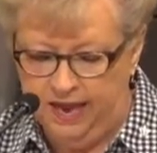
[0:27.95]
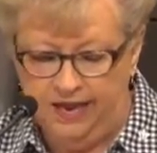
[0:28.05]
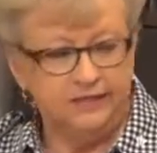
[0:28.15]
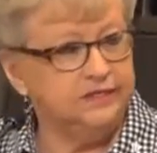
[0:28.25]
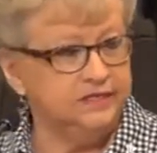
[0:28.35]

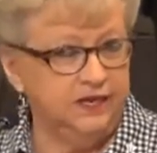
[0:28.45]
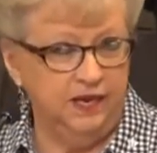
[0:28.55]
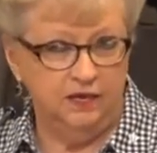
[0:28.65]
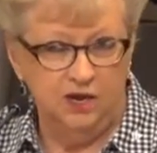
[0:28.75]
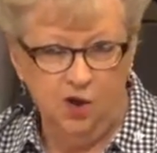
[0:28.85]
and
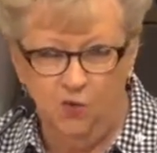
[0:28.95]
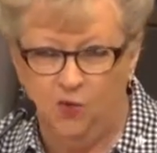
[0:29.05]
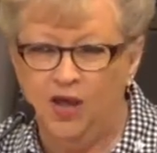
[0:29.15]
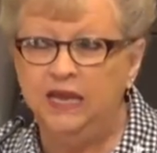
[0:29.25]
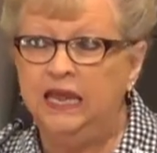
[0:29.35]
seeing no
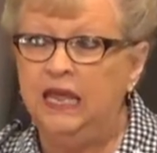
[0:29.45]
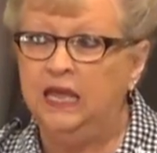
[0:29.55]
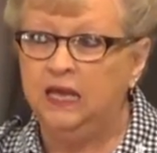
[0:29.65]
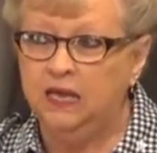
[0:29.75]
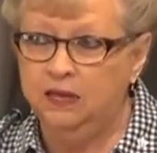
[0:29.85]
one,
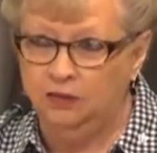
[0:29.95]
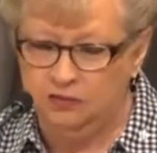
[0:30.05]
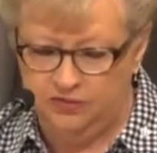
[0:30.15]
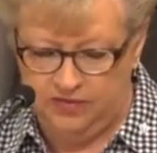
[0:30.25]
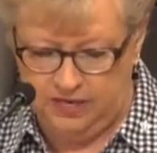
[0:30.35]
he
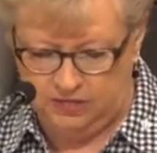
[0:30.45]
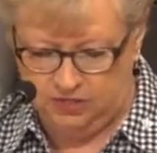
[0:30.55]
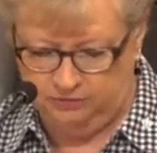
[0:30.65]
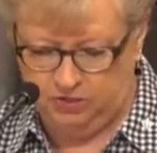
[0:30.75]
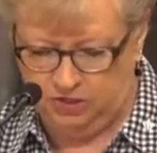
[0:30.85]
killed the
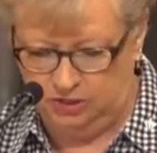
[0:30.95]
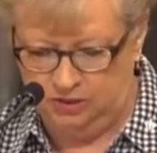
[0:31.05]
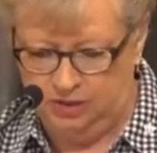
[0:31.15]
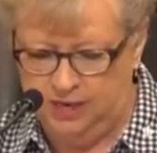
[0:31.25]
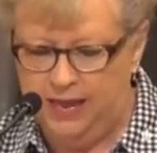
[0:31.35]
Egyptian